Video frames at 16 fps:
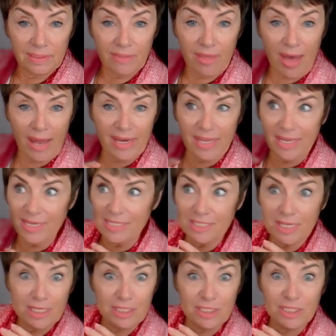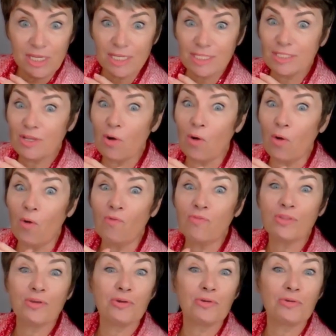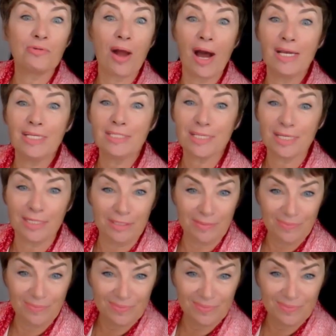that is just over the horizon.